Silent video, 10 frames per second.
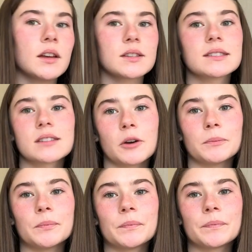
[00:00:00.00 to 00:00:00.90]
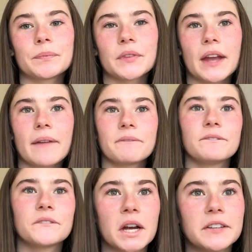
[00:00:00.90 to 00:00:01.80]
So yeah,
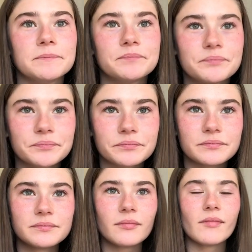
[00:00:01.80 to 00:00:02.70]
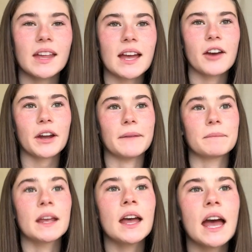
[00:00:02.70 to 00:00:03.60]
fun. Okay,
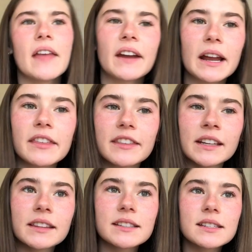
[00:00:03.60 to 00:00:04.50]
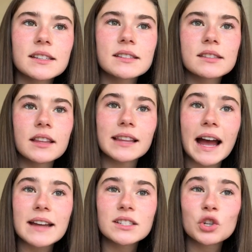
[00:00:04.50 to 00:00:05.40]
and then I think this is the
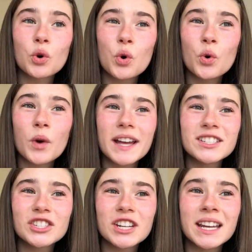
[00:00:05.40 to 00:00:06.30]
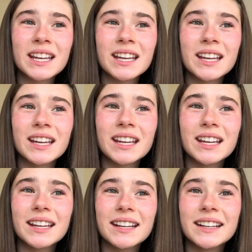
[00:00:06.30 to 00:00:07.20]
last
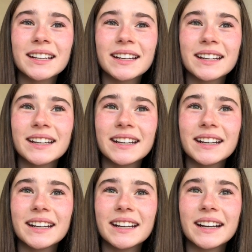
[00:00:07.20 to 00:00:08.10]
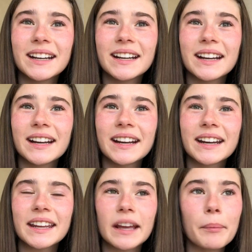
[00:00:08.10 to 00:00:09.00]
question.
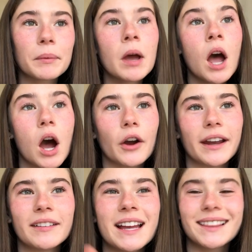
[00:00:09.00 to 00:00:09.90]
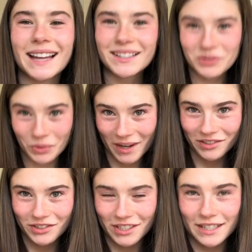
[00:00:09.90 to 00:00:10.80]
Yep. Okay, last
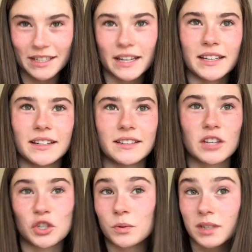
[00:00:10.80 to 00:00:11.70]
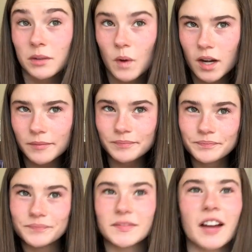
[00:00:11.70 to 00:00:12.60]
question is a juicy one.
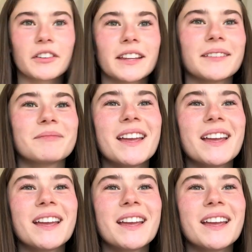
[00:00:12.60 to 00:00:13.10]
Not really.